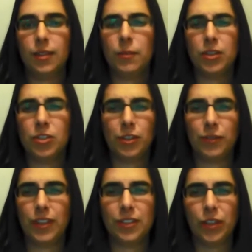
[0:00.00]
I'm not sure if
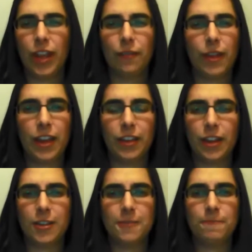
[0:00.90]
they still have that.
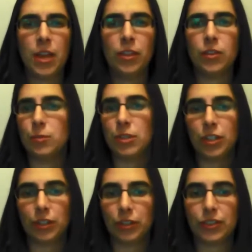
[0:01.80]
There's a
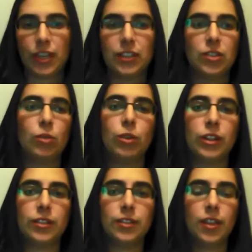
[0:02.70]
material science
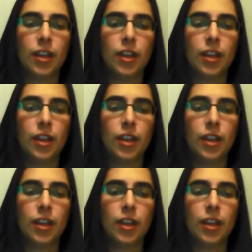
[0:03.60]
course.